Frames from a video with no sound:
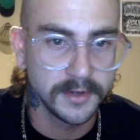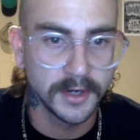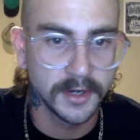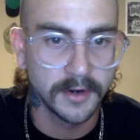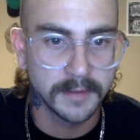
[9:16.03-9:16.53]
you
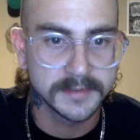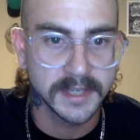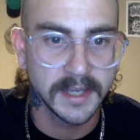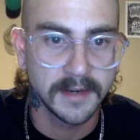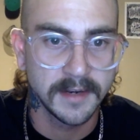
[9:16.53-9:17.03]
know what I'm
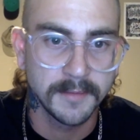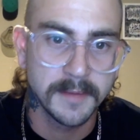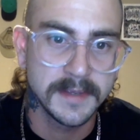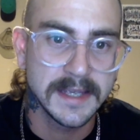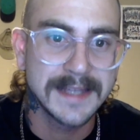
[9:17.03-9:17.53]
saying?
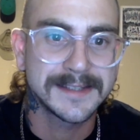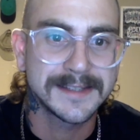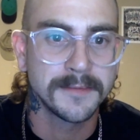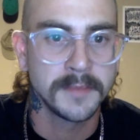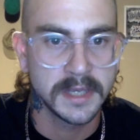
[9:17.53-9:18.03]
Maybe
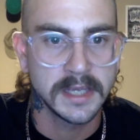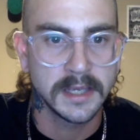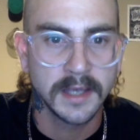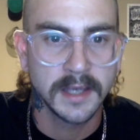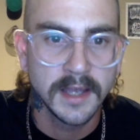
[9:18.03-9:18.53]
it's me.